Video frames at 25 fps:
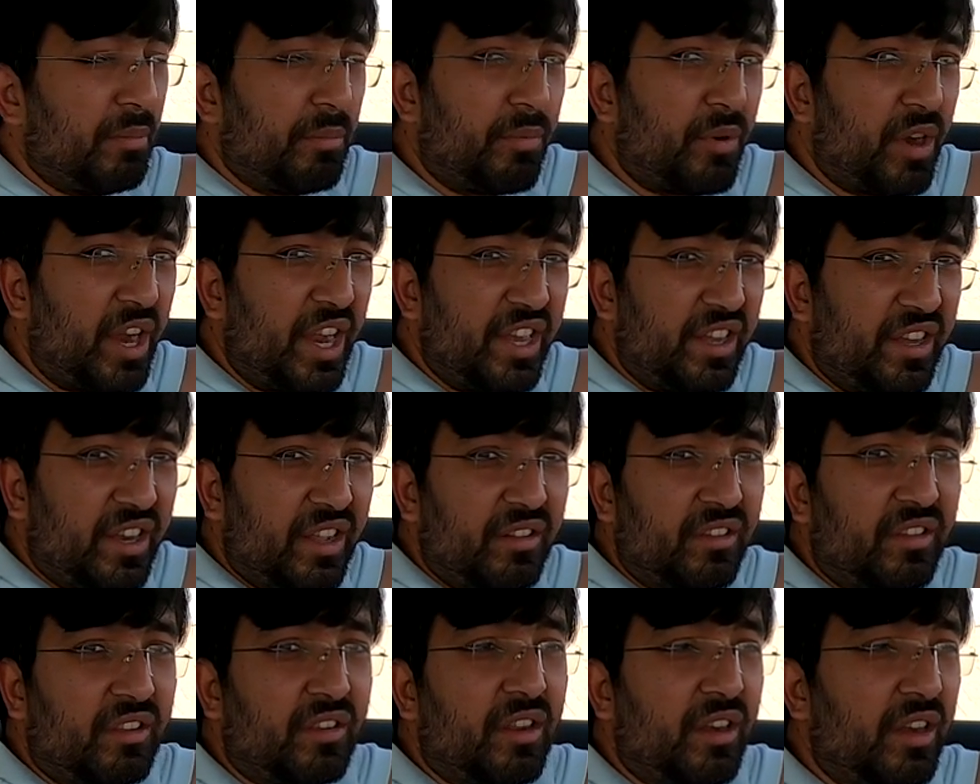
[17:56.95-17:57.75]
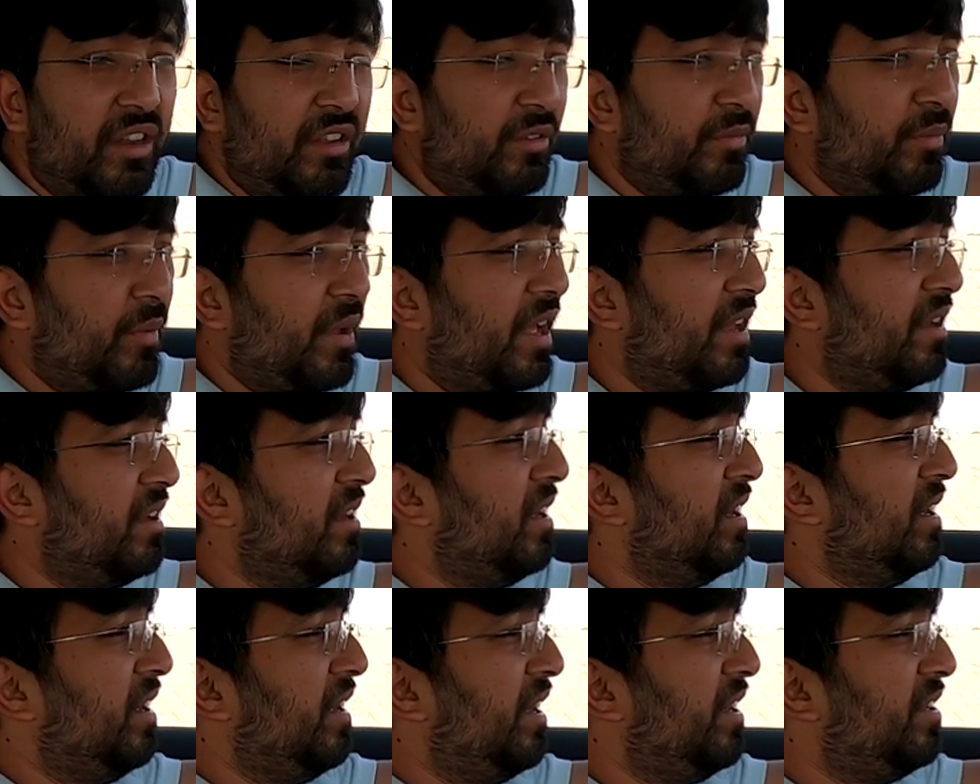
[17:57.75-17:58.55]
bright and crisp, and
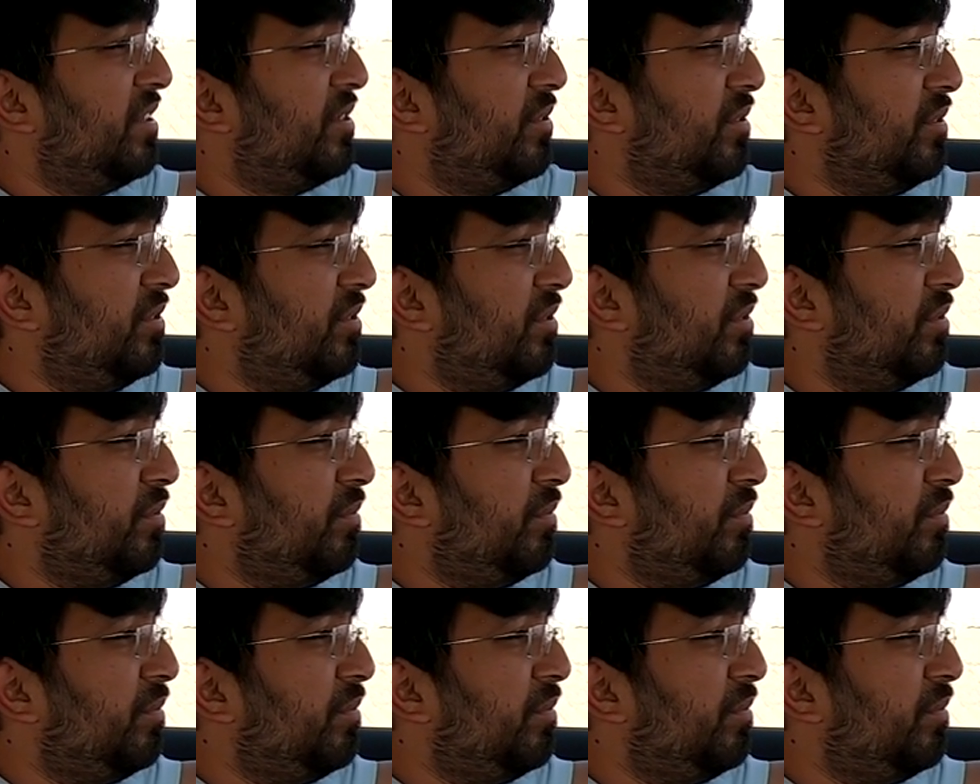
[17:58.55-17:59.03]
it shows